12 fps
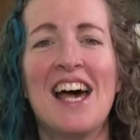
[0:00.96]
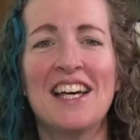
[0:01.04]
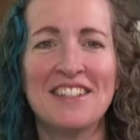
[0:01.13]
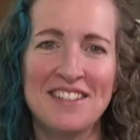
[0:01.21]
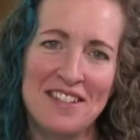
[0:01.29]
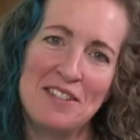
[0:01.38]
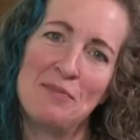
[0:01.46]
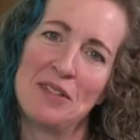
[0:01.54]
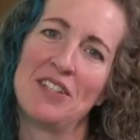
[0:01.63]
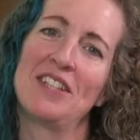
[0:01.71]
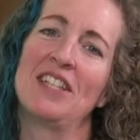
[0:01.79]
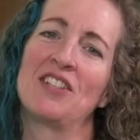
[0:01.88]

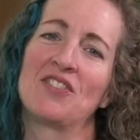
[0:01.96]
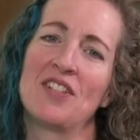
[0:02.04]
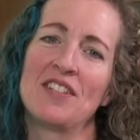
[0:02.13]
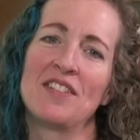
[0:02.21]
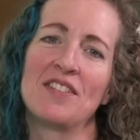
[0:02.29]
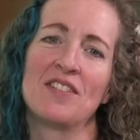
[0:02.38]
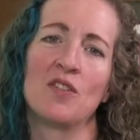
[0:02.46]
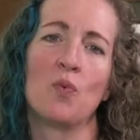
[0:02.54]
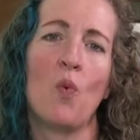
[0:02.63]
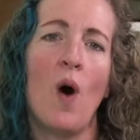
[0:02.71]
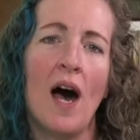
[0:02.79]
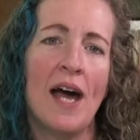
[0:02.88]
Accessibility addresses the
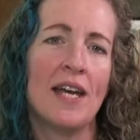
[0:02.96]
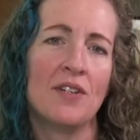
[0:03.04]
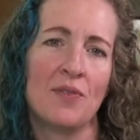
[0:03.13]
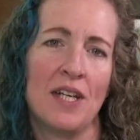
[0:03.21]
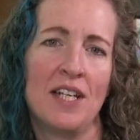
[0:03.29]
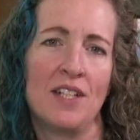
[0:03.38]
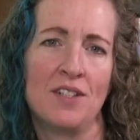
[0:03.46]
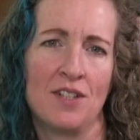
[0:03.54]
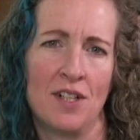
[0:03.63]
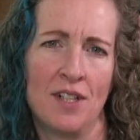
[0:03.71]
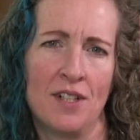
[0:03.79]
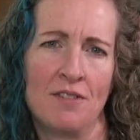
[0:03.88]
wide range
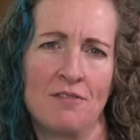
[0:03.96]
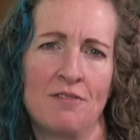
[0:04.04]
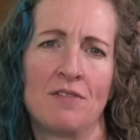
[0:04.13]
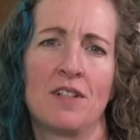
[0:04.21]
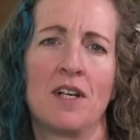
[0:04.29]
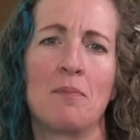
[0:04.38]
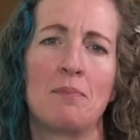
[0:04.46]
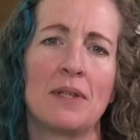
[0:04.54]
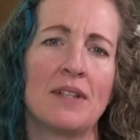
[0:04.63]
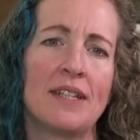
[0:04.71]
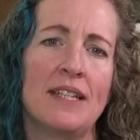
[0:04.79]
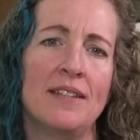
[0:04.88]
of
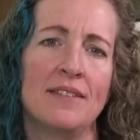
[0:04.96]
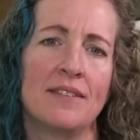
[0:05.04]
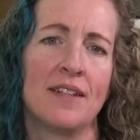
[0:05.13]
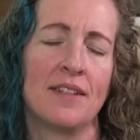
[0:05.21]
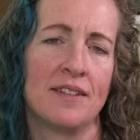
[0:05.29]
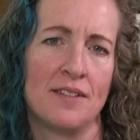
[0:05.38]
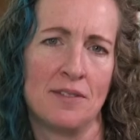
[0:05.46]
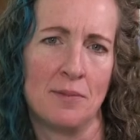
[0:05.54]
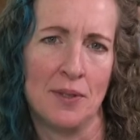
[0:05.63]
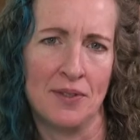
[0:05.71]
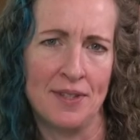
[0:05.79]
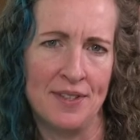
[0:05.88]
abilities and
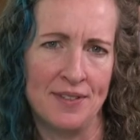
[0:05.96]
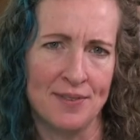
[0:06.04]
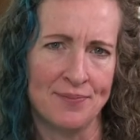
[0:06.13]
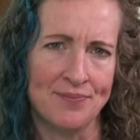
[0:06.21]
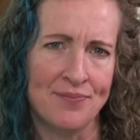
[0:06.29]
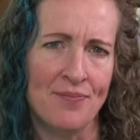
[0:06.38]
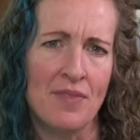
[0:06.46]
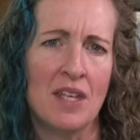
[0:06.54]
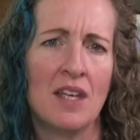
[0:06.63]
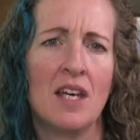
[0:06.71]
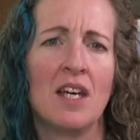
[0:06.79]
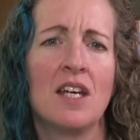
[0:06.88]
disabilities.
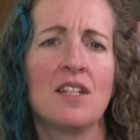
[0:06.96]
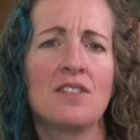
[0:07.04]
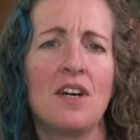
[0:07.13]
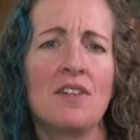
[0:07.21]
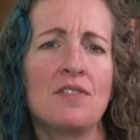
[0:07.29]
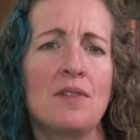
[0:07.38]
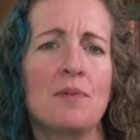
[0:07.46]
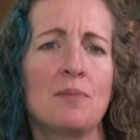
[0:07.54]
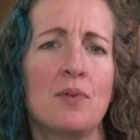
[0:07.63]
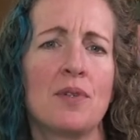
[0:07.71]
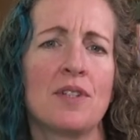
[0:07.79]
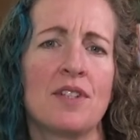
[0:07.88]
It's also
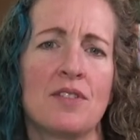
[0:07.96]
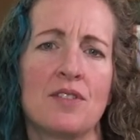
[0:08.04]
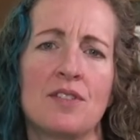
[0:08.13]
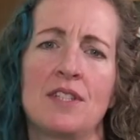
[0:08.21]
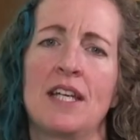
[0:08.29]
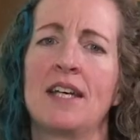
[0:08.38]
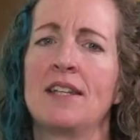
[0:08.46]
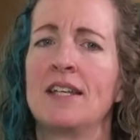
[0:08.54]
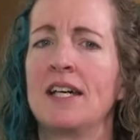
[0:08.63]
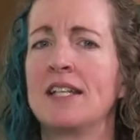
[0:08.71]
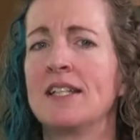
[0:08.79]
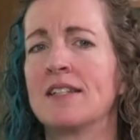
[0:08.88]
important to understand
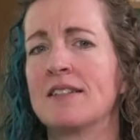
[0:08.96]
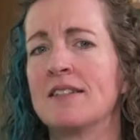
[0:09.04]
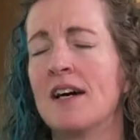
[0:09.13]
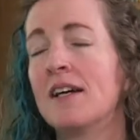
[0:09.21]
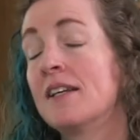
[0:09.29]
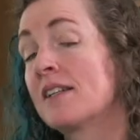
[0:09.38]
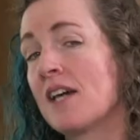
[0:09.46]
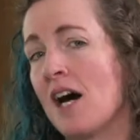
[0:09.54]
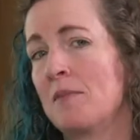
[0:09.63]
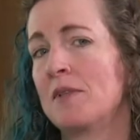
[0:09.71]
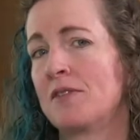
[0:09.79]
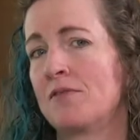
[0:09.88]
that it's not
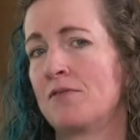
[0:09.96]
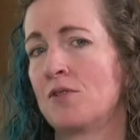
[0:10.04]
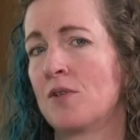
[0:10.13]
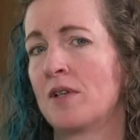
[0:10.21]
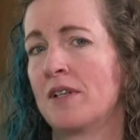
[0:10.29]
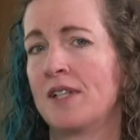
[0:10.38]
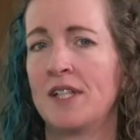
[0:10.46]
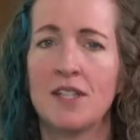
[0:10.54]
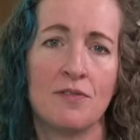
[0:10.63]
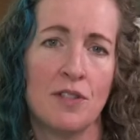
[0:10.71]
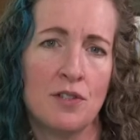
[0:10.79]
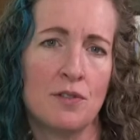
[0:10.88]
uncommon for an
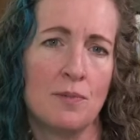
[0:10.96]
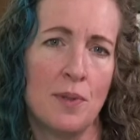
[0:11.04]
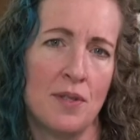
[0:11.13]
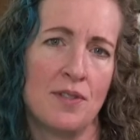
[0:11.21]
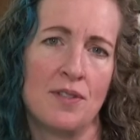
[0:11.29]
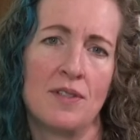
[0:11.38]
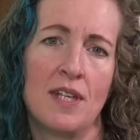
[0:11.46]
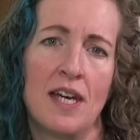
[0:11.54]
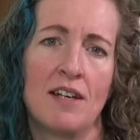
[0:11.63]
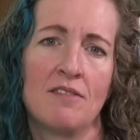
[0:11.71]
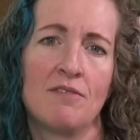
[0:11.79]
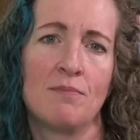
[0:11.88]
individual person to
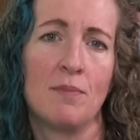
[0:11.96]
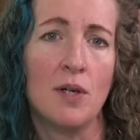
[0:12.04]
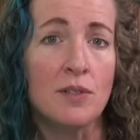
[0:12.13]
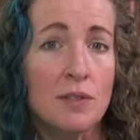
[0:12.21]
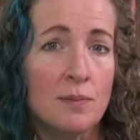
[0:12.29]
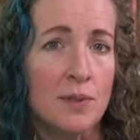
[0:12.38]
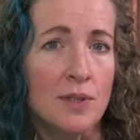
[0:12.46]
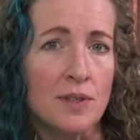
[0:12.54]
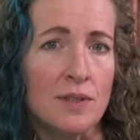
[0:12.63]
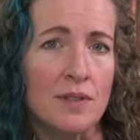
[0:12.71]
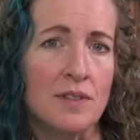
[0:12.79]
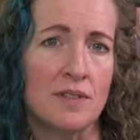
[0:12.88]
have
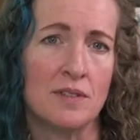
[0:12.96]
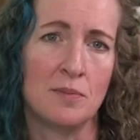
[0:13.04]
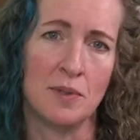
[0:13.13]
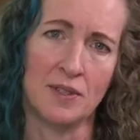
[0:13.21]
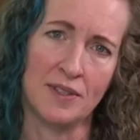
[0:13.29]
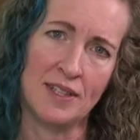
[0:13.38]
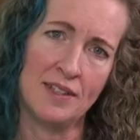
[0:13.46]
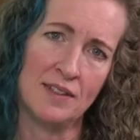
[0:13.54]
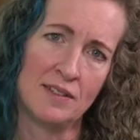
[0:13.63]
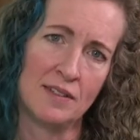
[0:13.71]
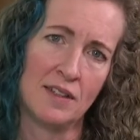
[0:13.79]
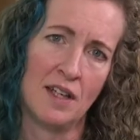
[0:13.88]
multiple
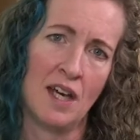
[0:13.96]
disabilities